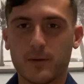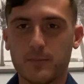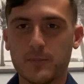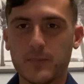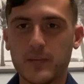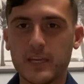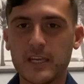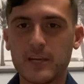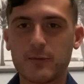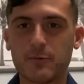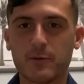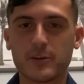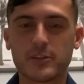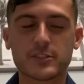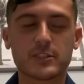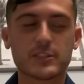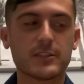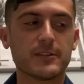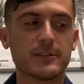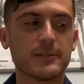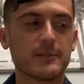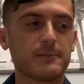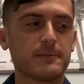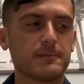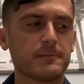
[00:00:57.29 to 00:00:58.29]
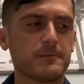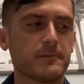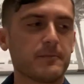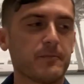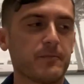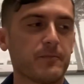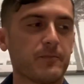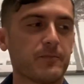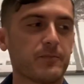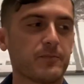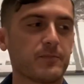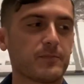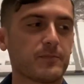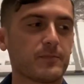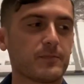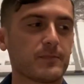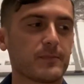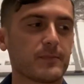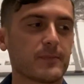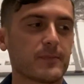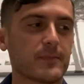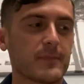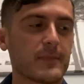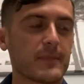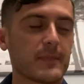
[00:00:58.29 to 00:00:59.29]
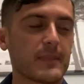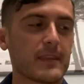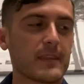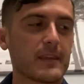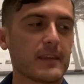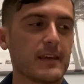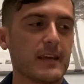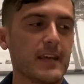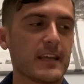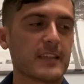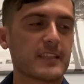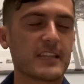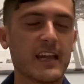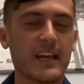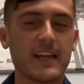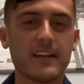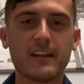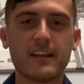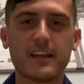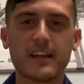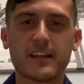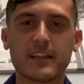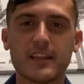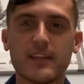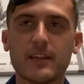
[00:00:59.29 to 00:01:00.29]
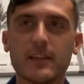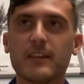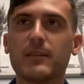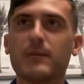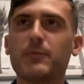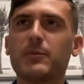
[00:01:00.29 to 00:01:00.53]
meek person, it's kind of like let